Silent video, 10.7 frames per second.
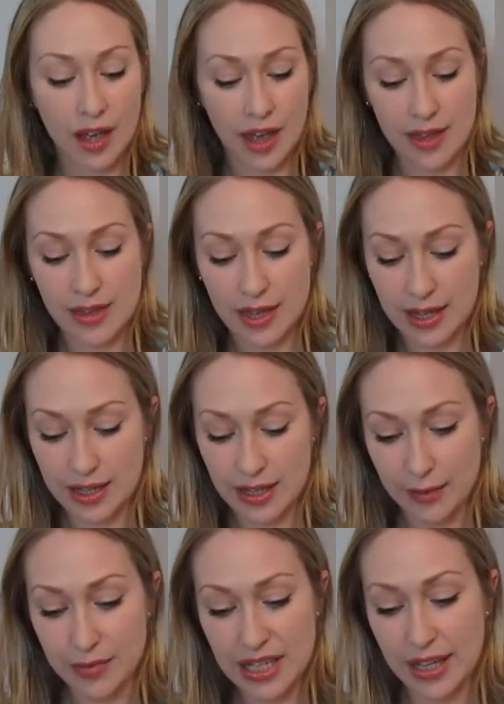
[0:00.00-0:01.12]
And then
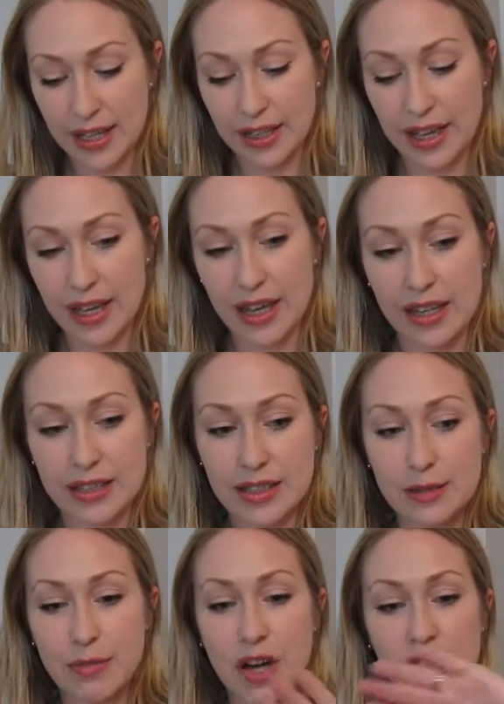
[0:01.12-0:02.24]
I'm taking a
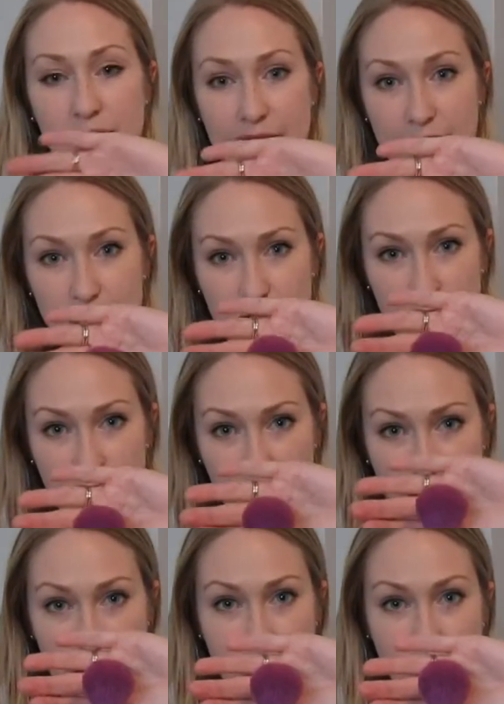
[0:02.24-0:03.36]
small-ish
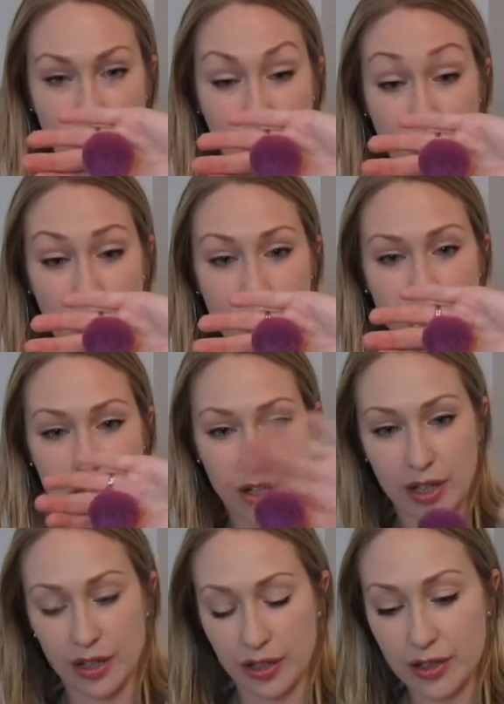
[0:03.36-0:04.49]
kind of brush
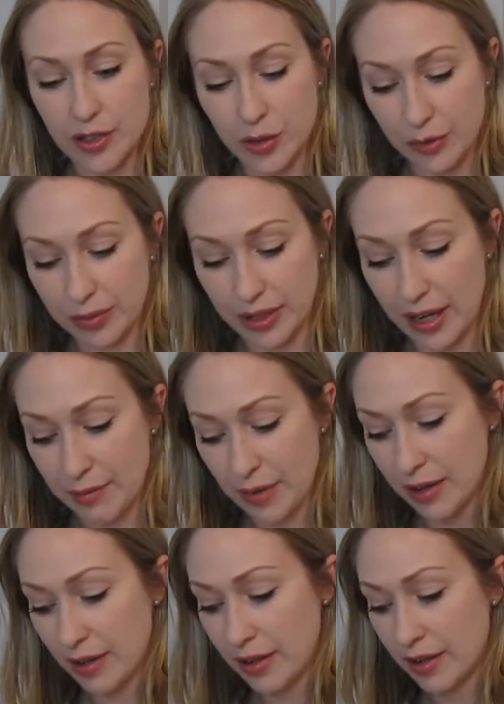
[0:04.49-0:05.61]
here to apply
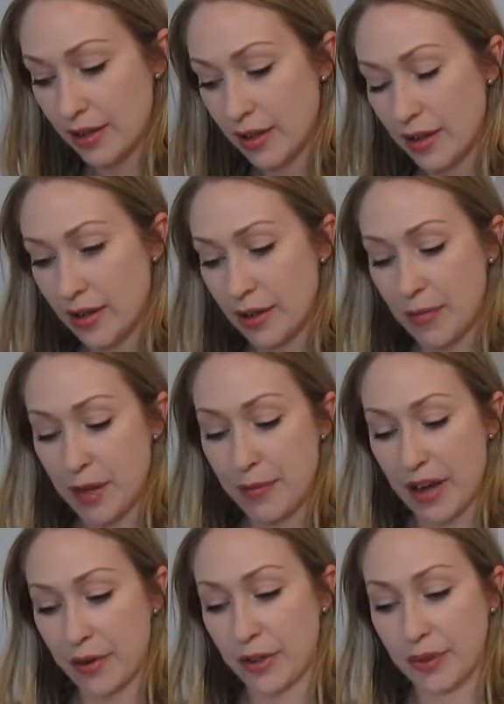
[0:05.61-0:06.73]
my
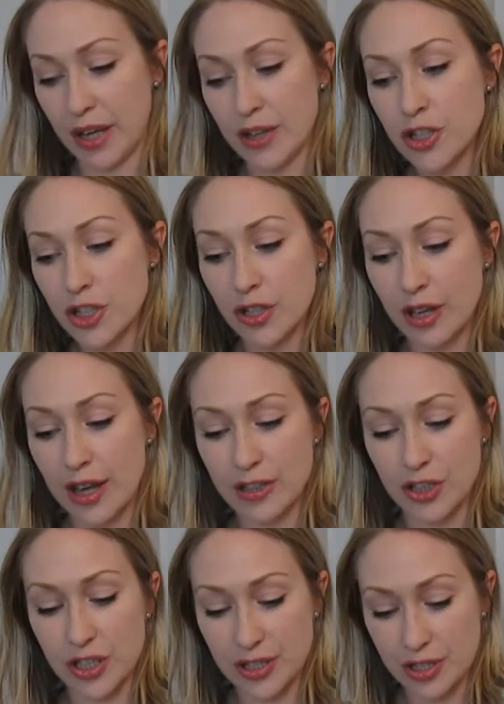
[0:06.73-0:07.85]
powder blush and
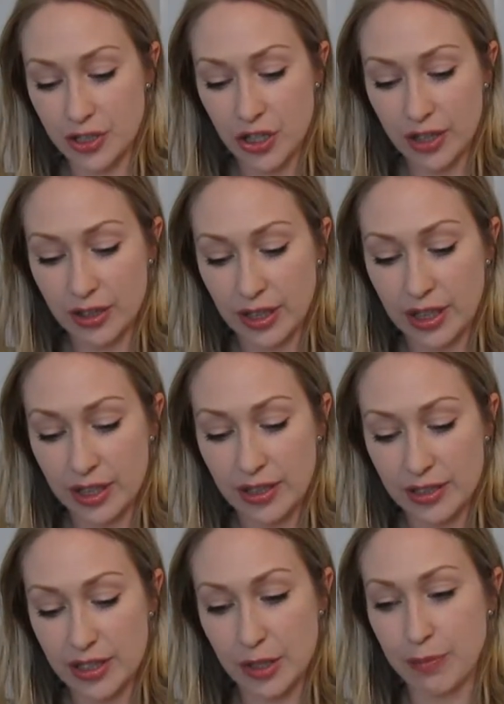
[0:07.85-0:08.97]
just gently
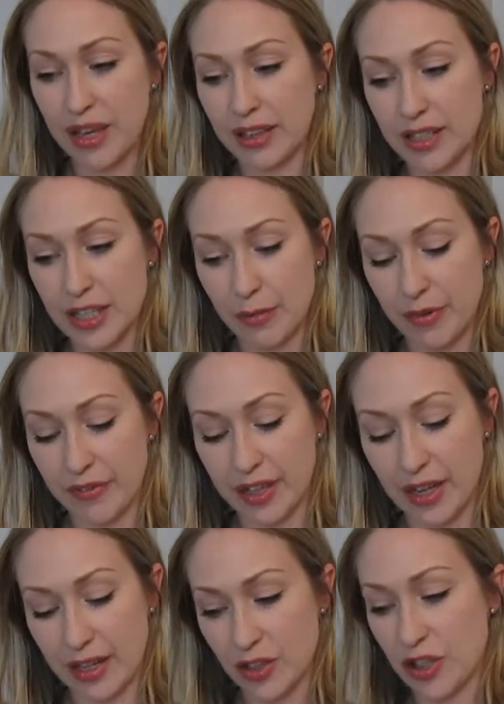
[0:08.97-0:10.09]
dipping the tip of it
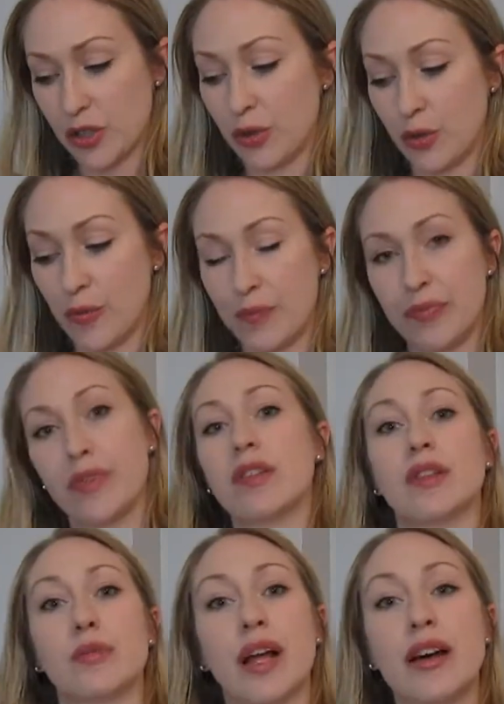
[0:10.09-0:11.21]
into
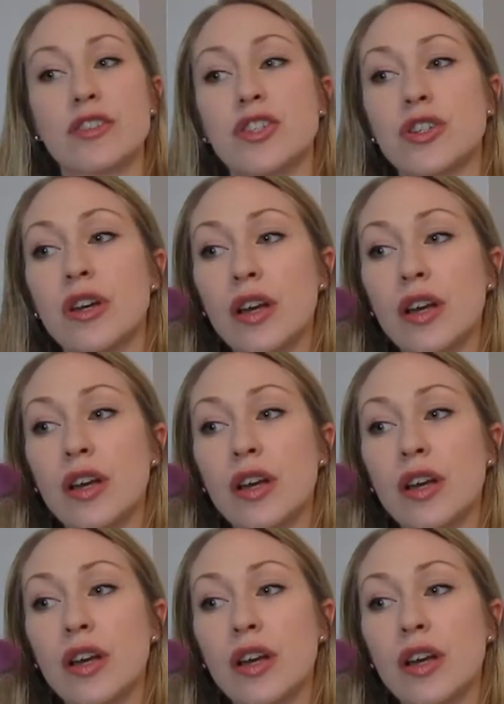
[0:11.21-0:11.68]
the blush.